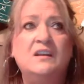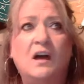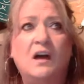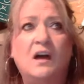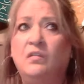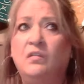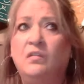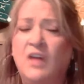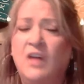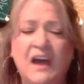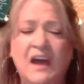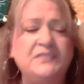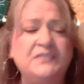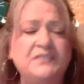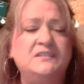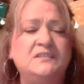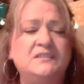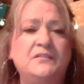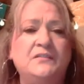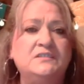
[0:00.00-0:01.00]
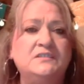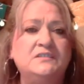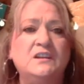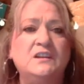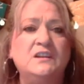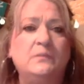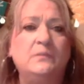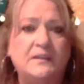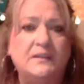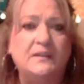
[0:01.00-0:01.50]
a lot of stuff is
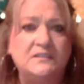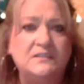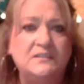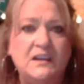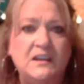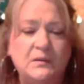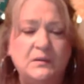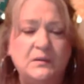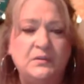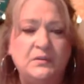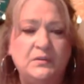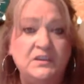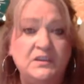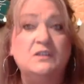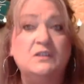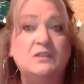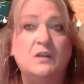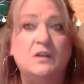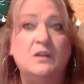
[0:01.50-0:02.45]
going to resonate with you,